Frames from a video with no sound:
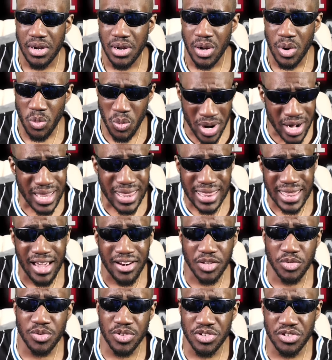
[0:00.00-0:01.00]
When
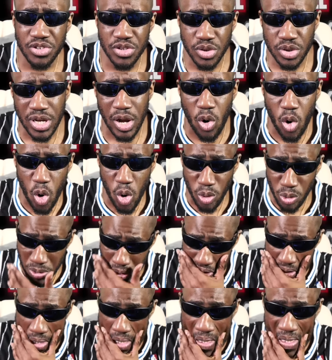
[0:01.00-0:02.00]
Thanos was introduced, like, oh,
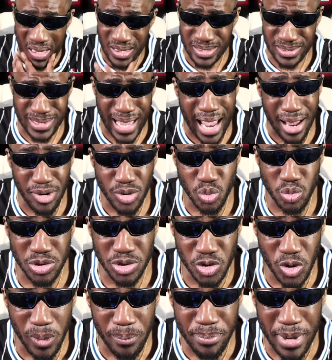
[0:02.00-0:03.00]
this Thanos, what's
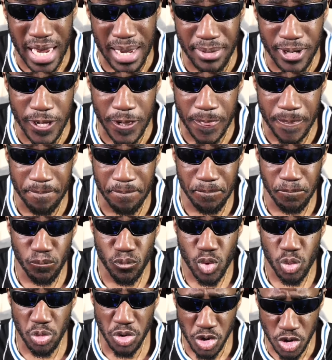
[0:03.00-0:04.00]
up, baby?
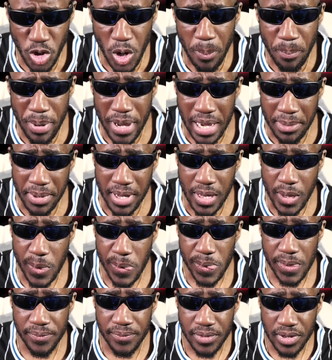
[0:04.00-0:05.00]
What's up, baby?
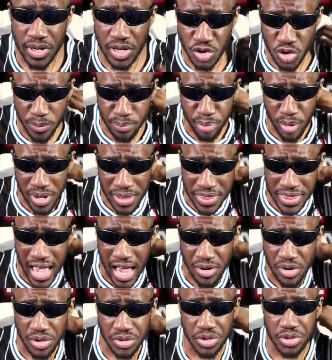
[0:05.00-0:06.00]
It's your boy
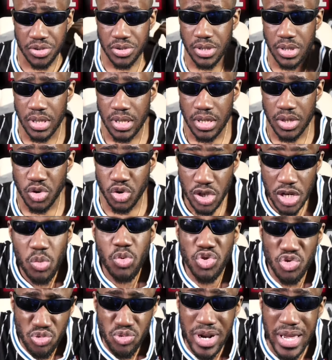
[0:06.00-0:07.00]
Thanos. So it
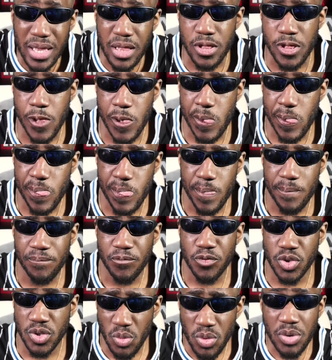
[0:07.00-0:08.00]
was real.
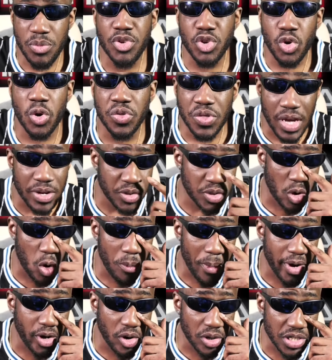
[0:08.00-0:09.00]
So when we saw Thanos, like, oh
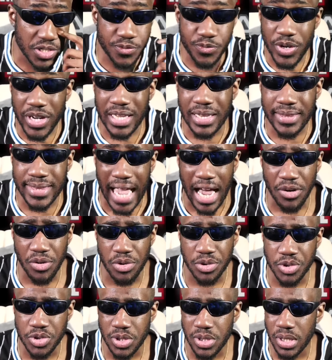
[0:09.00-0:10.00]
my gosh, it's freaking
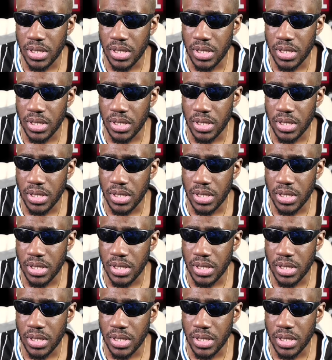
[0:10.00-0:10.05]
Thanos.